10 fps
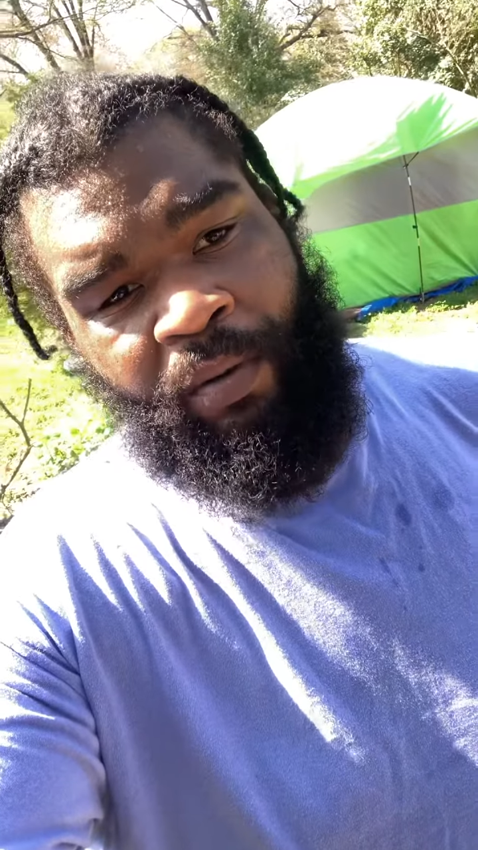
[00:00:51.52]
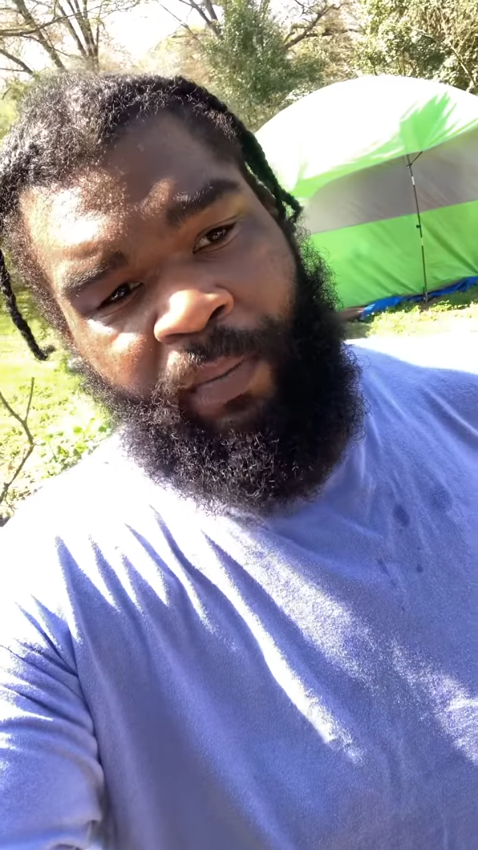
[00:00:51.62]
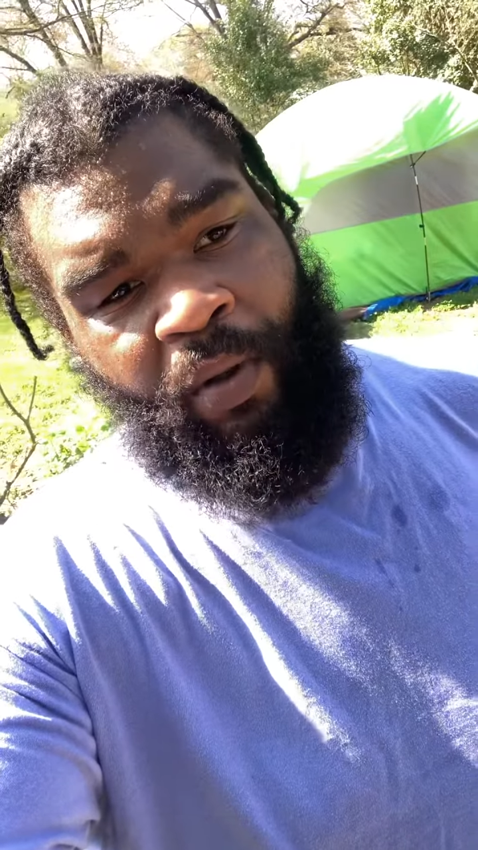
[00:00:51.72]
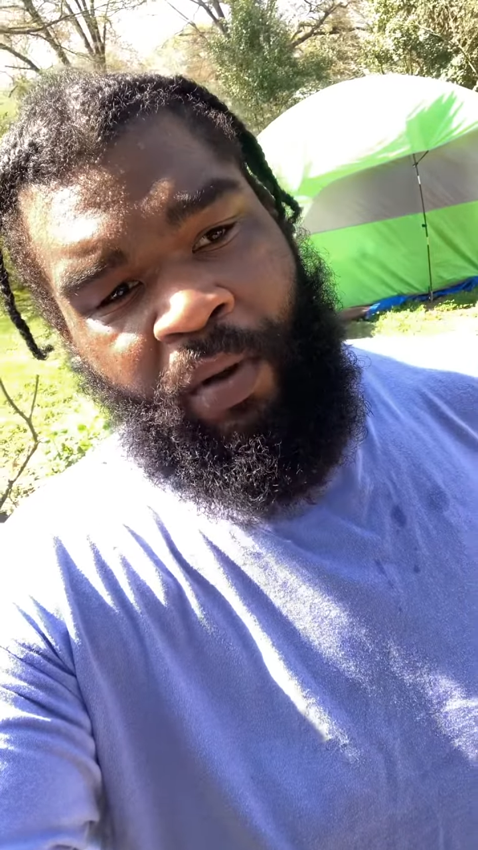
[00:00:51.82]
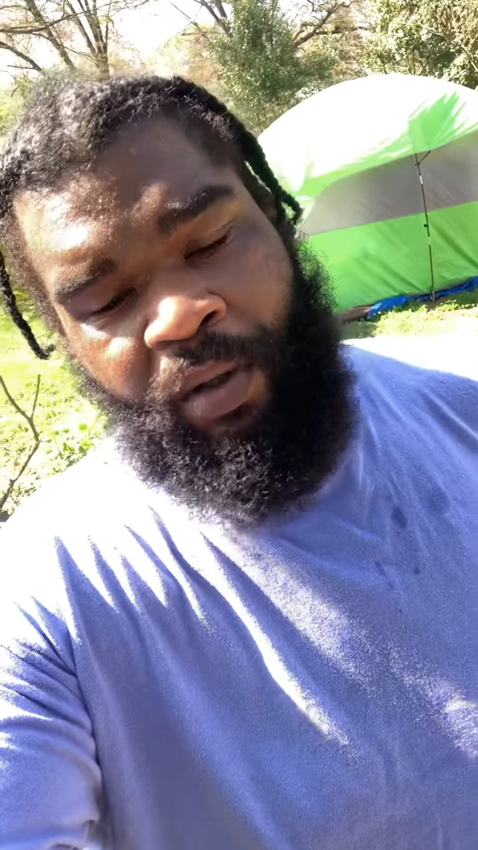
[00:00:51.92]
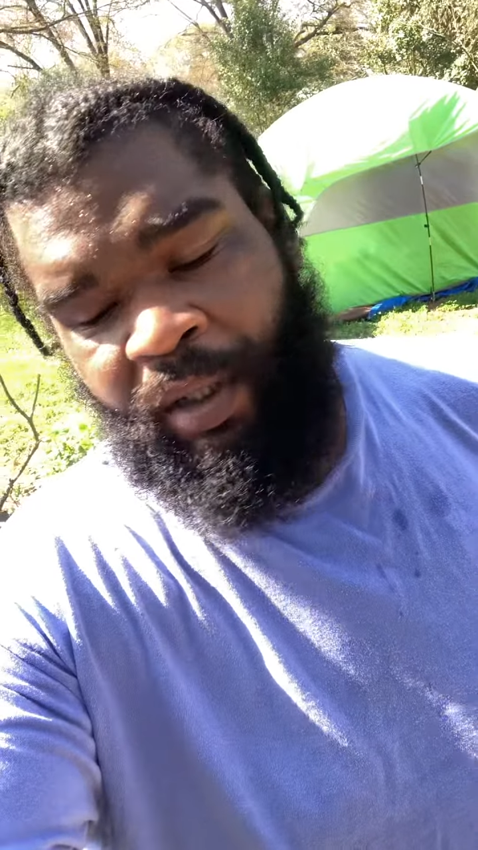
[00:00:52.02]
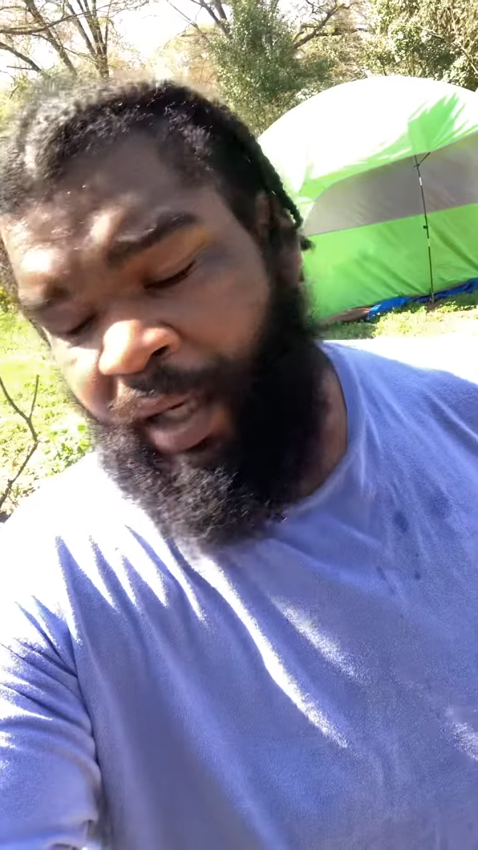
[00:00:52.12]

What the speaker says: more than